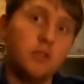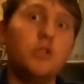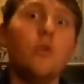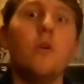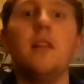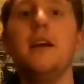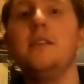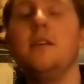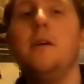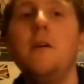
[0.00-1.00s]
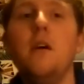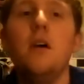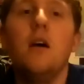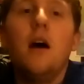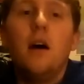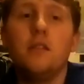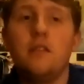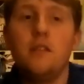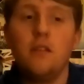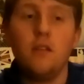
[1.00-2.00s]
do it later.
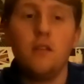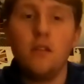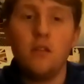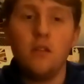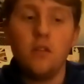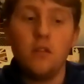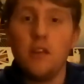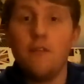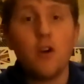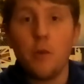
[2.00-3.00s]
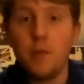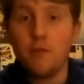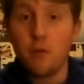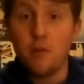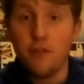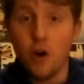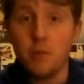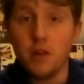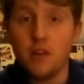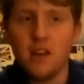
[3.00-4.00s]
And they've copied from a
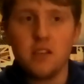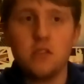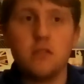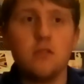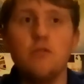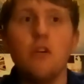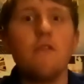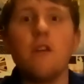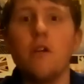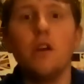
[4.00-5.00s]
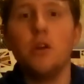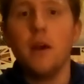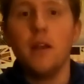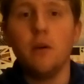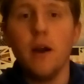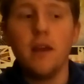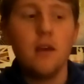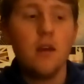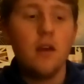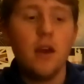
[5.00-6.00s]
formula that's not very new anyway,
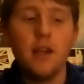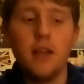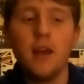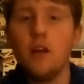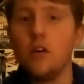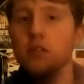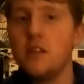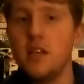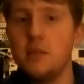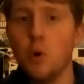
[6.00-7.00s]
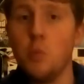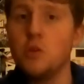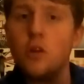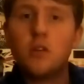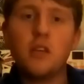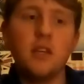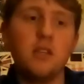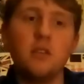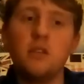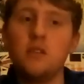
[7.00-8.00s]
and yet all of these mums, all of
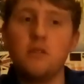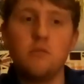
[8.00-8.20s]
these